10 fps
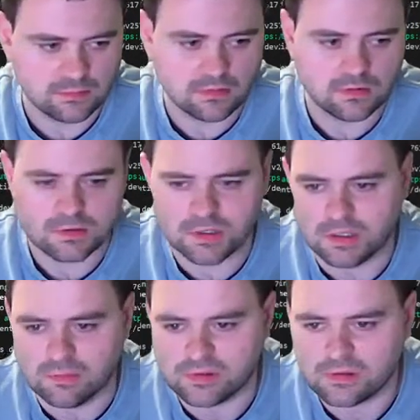
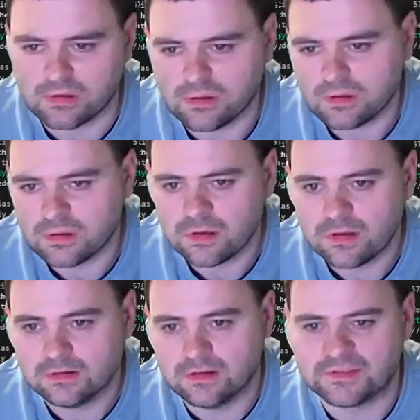James.
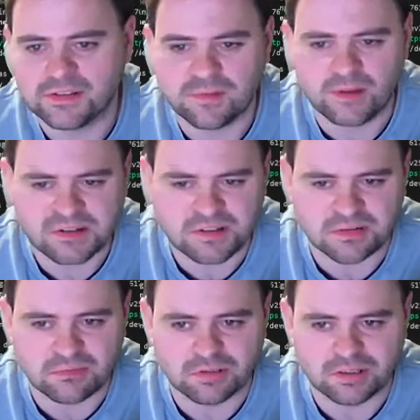Let's see if it actually
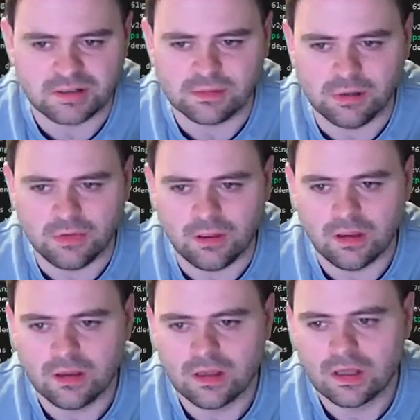complains about that.
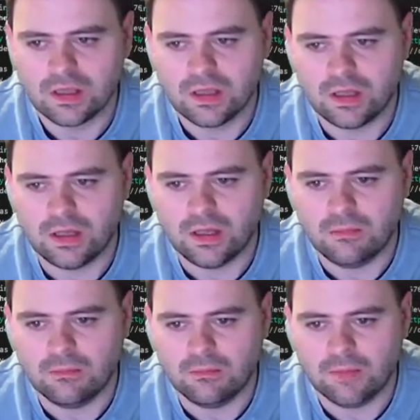
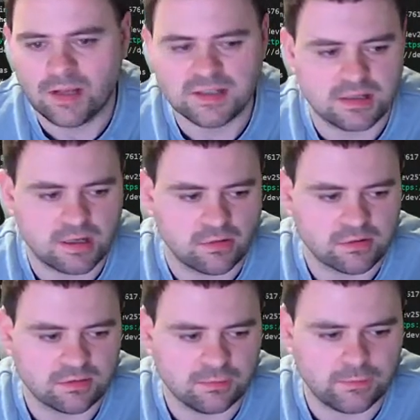18
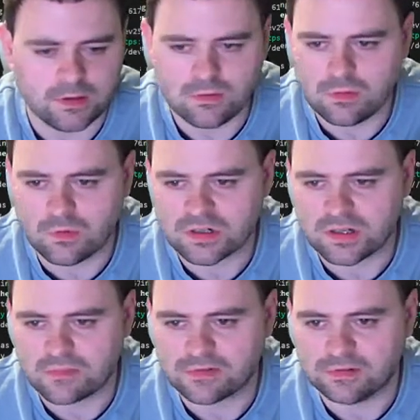characters or fewer, which it
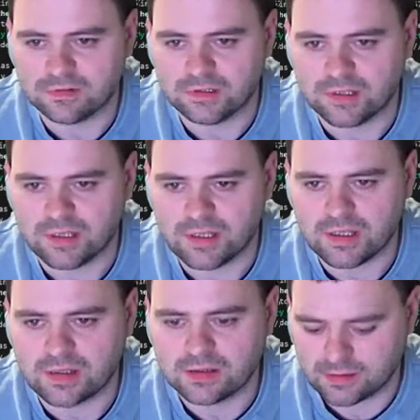absolutely
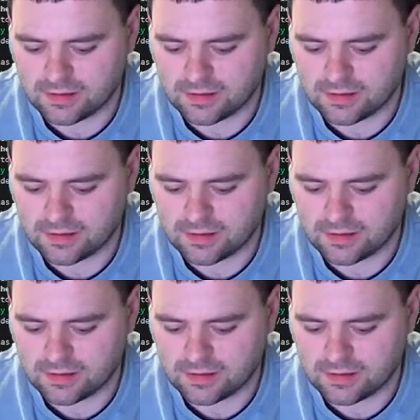is.